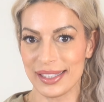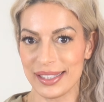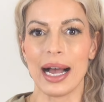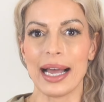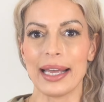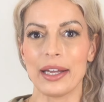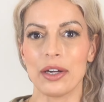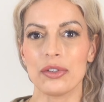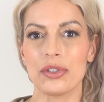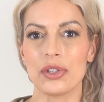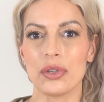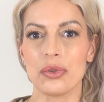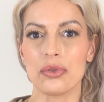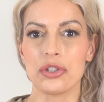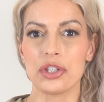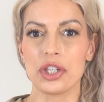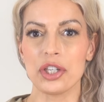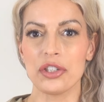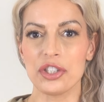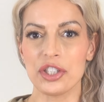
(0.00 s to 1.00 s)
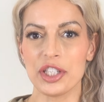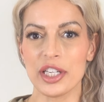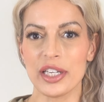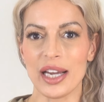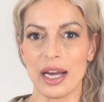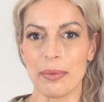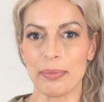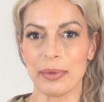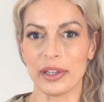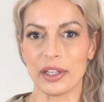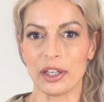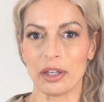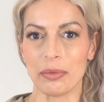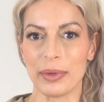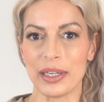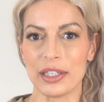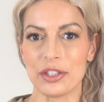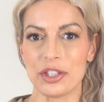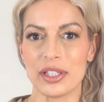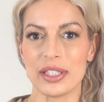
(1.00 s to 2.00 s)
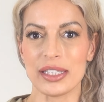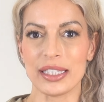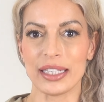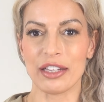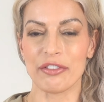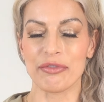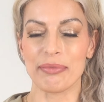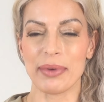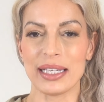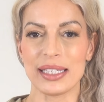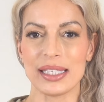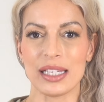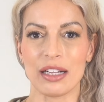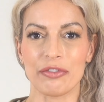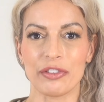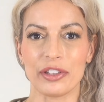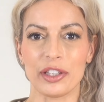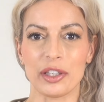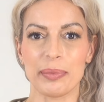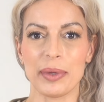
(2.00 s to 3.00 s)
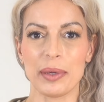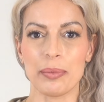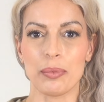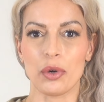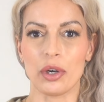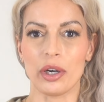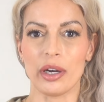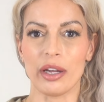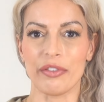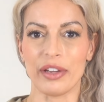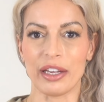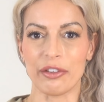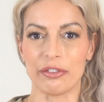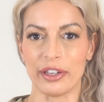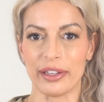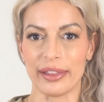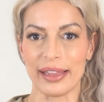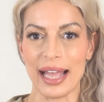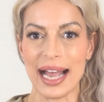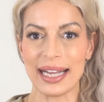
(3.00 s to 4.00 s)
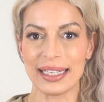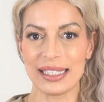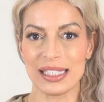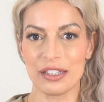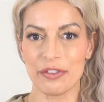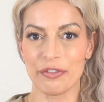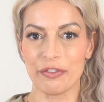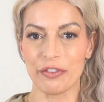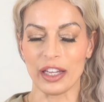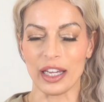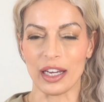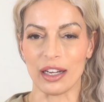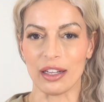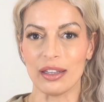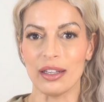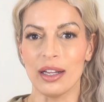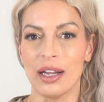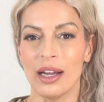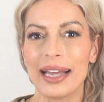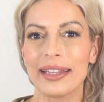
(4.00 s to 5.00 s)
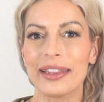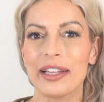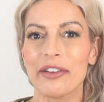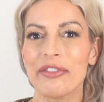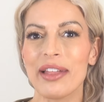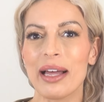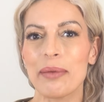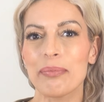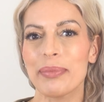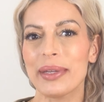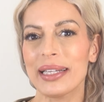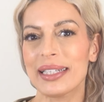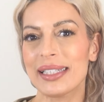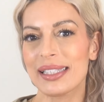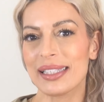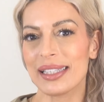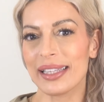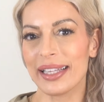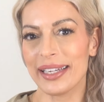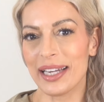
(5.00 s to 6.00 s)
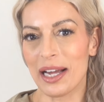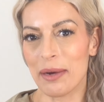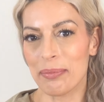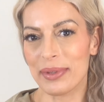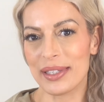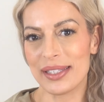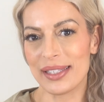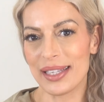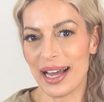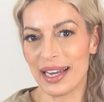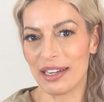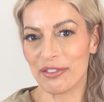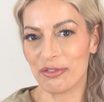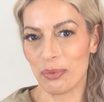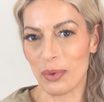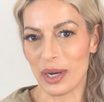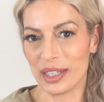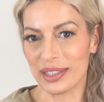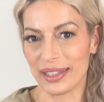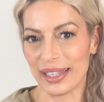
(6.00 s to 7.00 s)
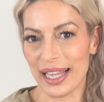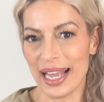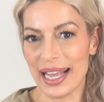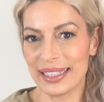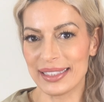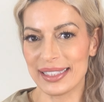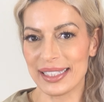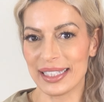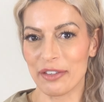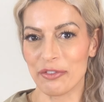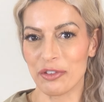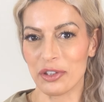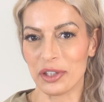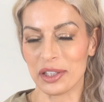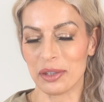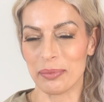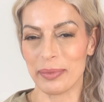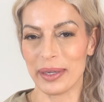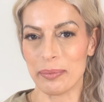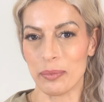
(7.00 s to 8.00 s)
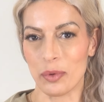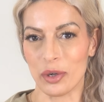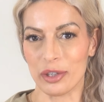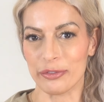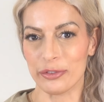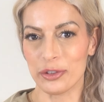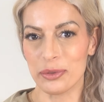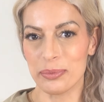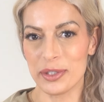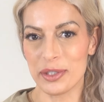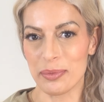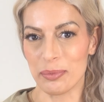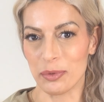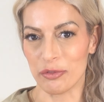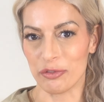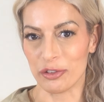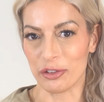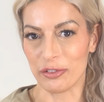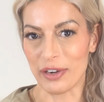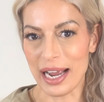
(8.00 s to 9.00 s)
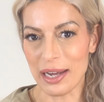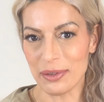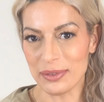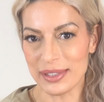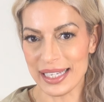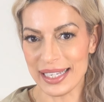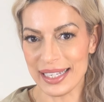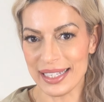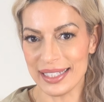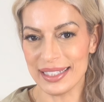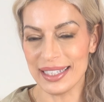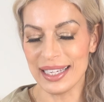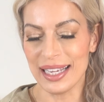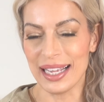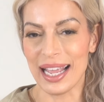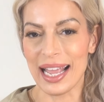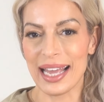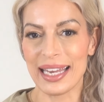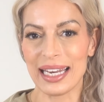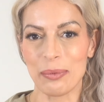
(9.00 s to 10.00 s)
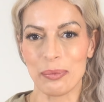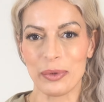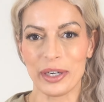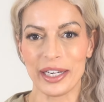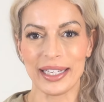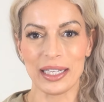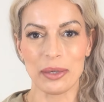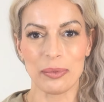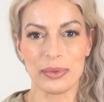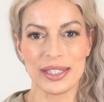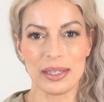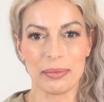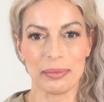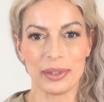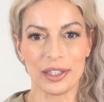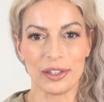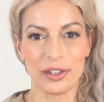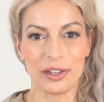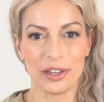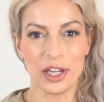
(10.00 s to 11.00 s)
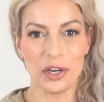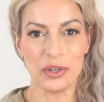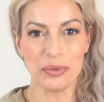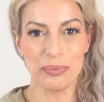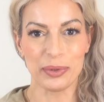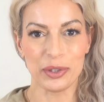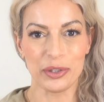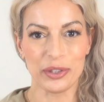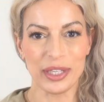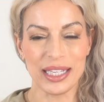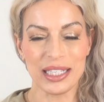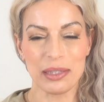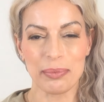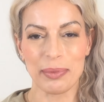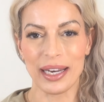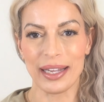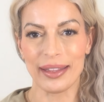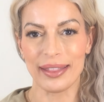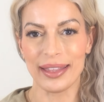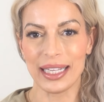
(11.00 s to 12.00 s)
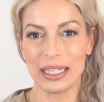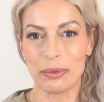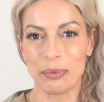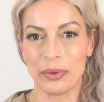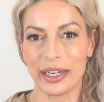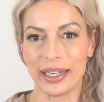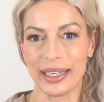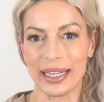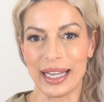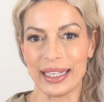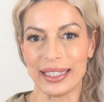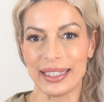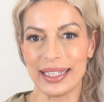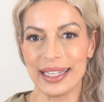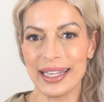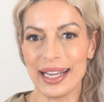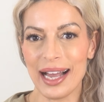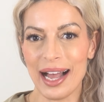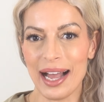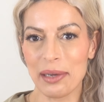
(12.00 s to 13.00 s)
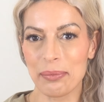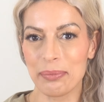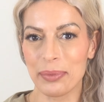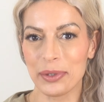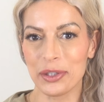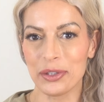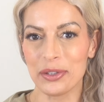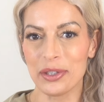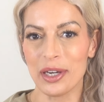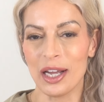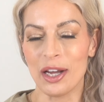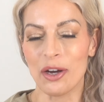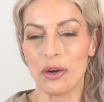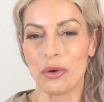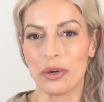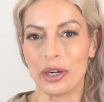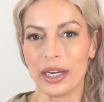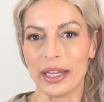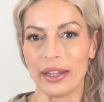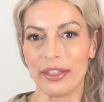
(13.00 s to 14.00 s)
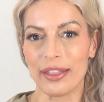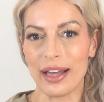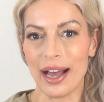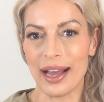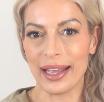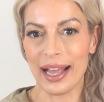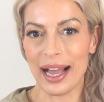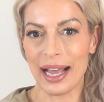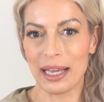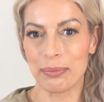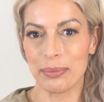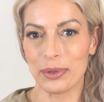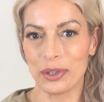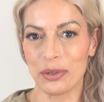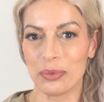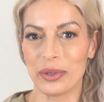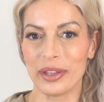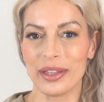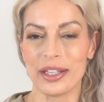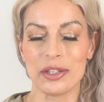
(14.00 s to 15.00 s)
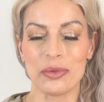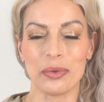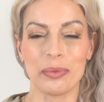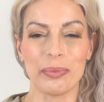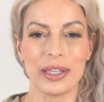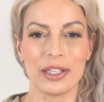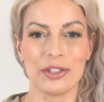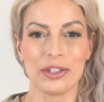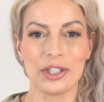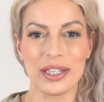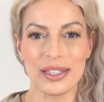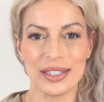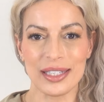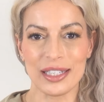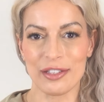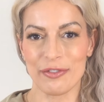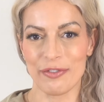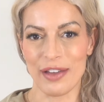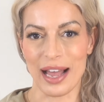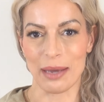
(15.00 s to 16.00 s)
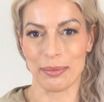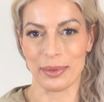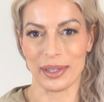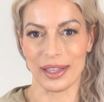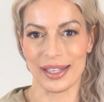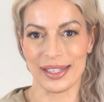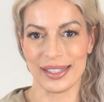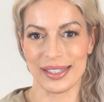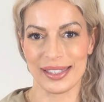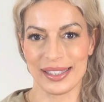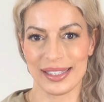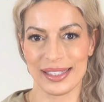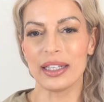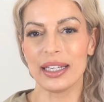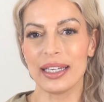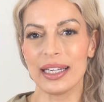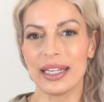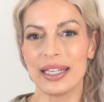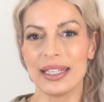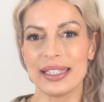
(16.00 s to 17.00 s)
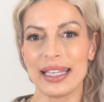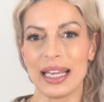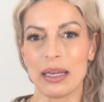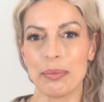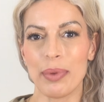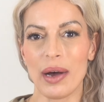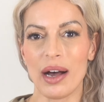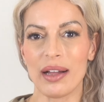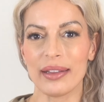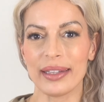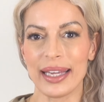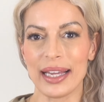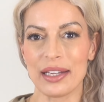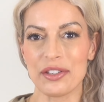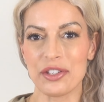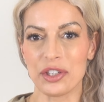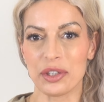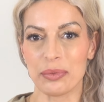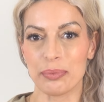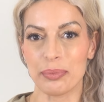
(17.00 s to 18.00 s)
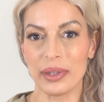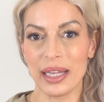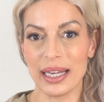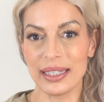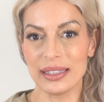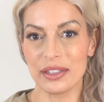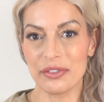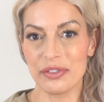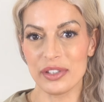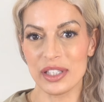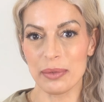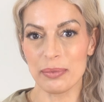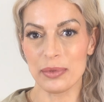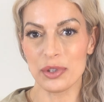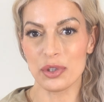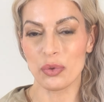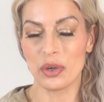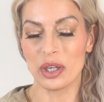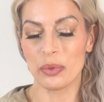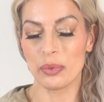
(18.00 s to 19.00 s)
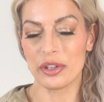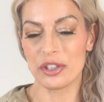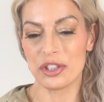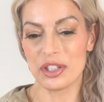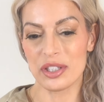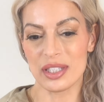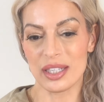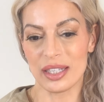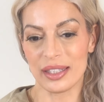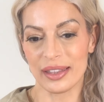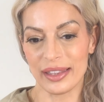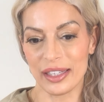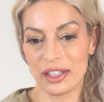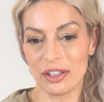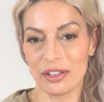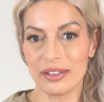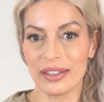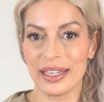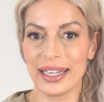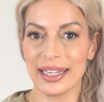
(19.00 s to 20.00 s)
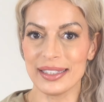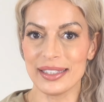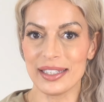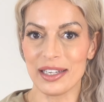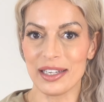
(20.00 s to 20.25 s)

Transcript: I also zhuzhed it up a little bit just to give myself a little bit more of a relaxed feel. I love that big slit up the side of one leg to give you a little bit more room to move around in, and I'm wearing it with some little low booties, but I think wearing a knee-high boot or a thigh-high boot with this would be just as fabulous. It is a polyester blend of some sort with just a little hint